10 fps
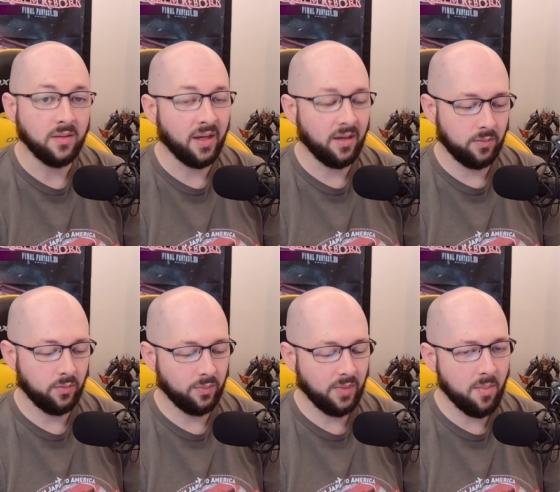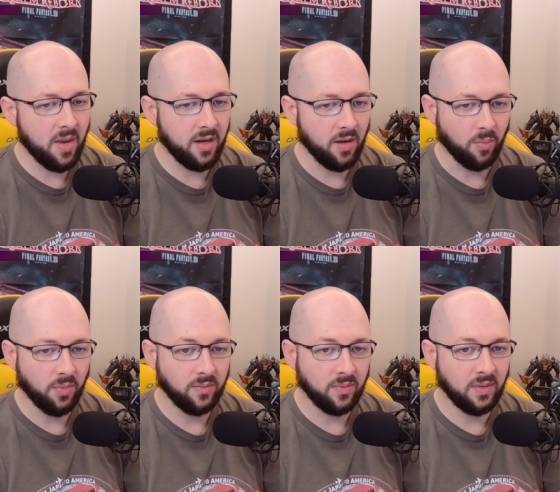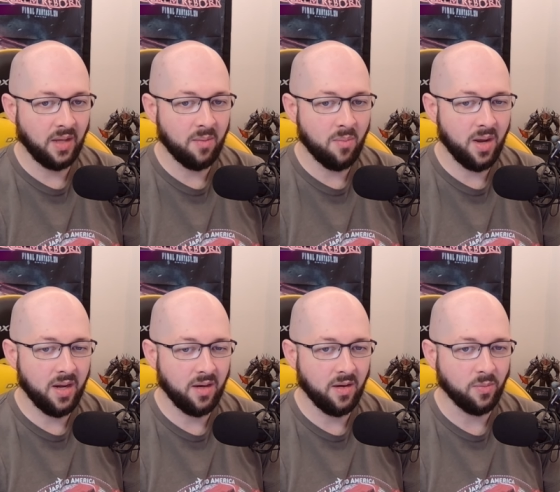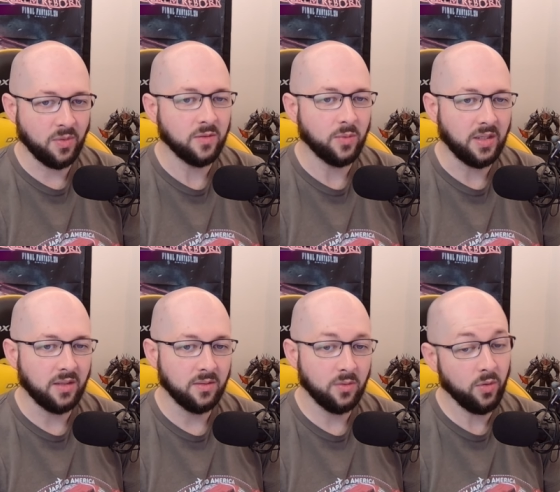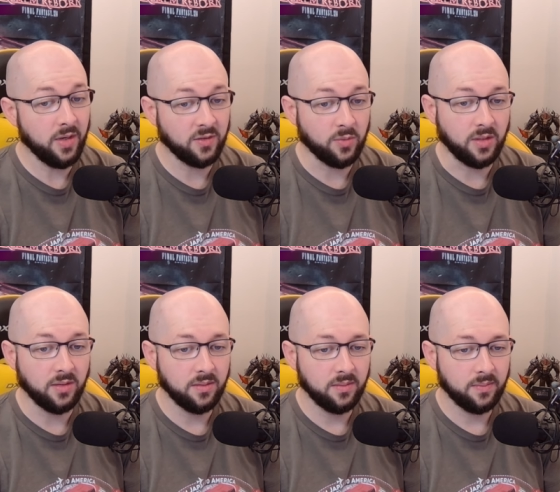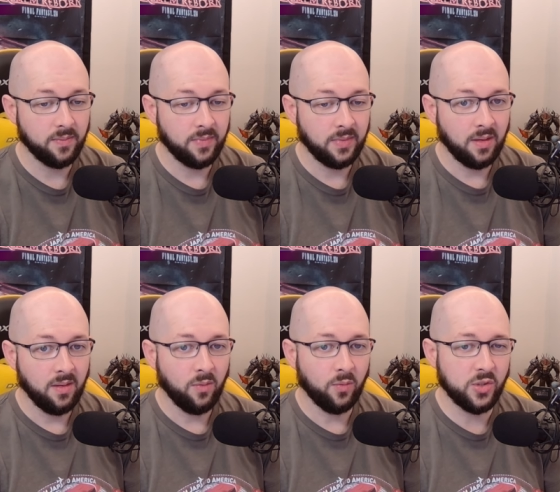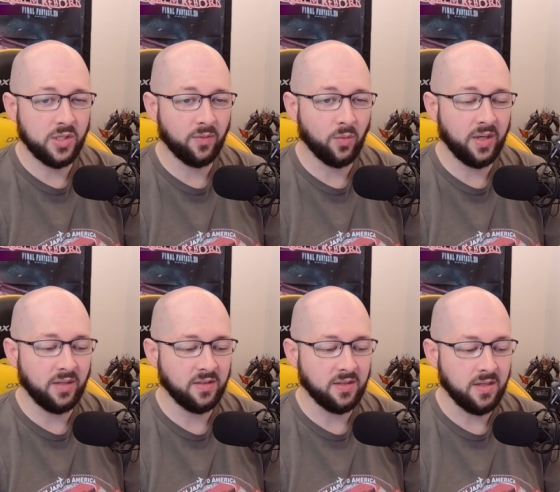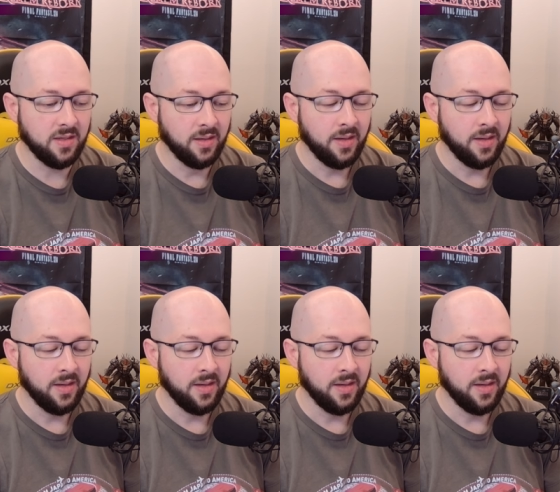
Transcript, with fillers: That, that might help that might help this week or next week. We'll just have to wait and see.